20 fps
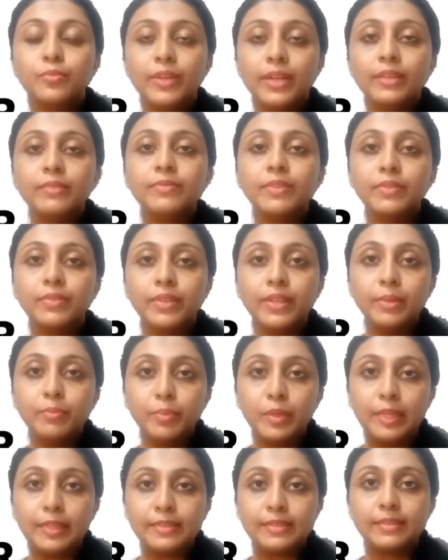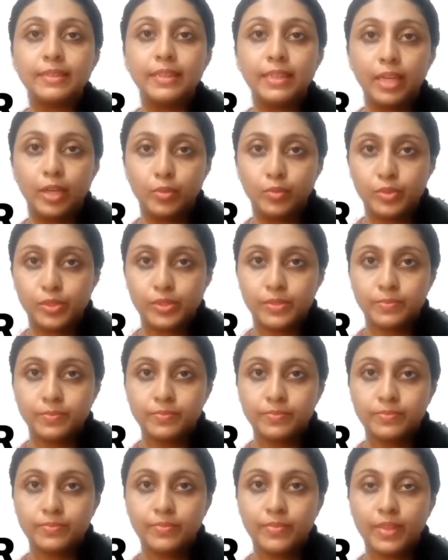when we replace the nouns,
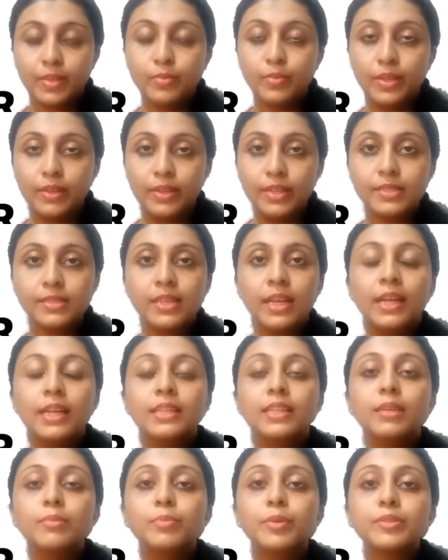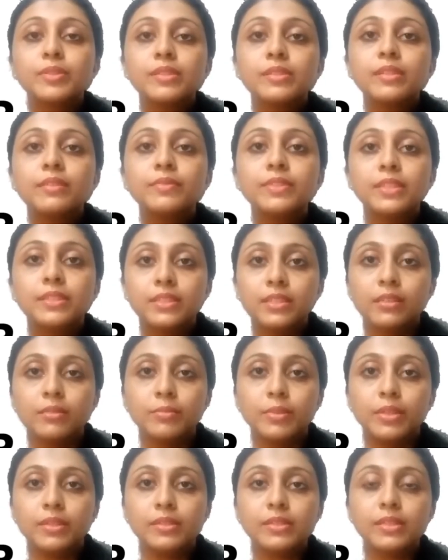whereas the possessive
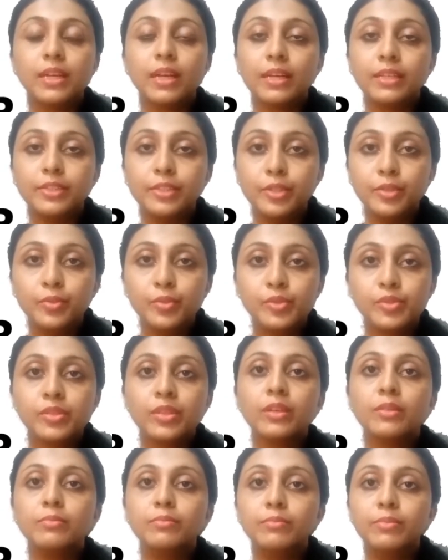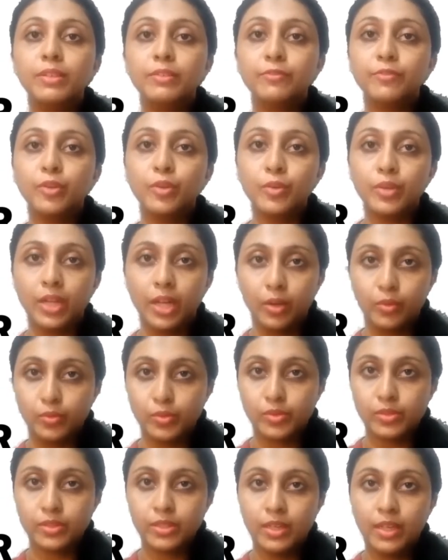determiners are used before
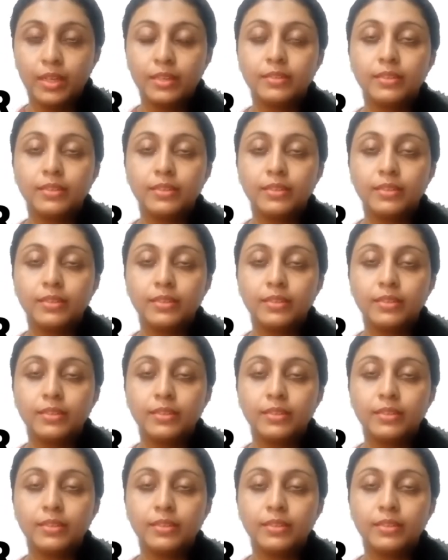nouns.